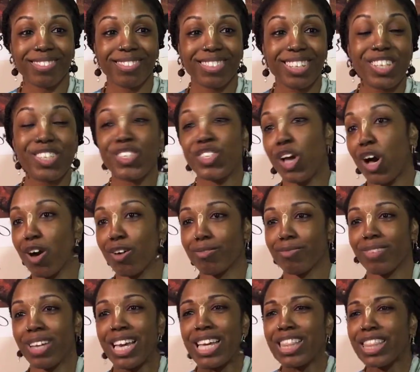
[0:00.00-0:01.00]
So
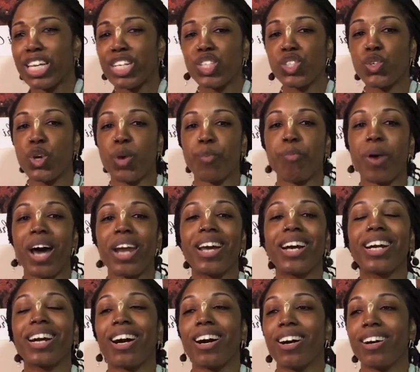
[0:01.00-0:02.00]
this
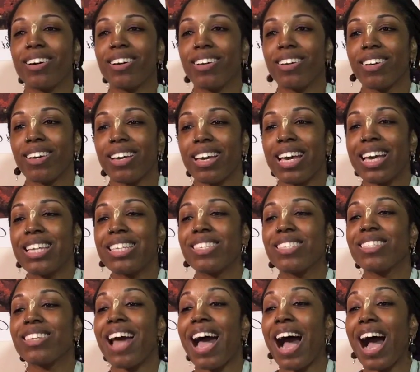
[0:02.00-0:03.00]
Shorpanaka is
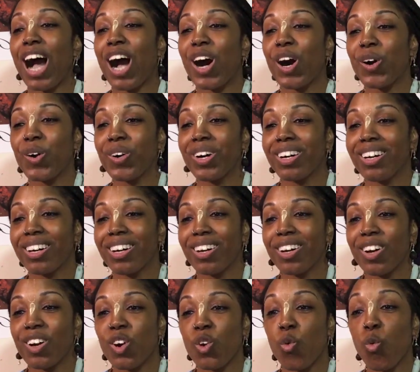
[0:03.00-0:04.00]
now
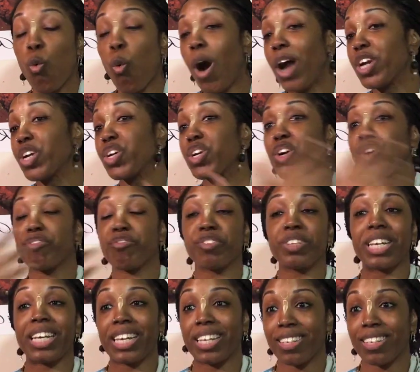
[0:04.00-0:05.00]
wonderfully,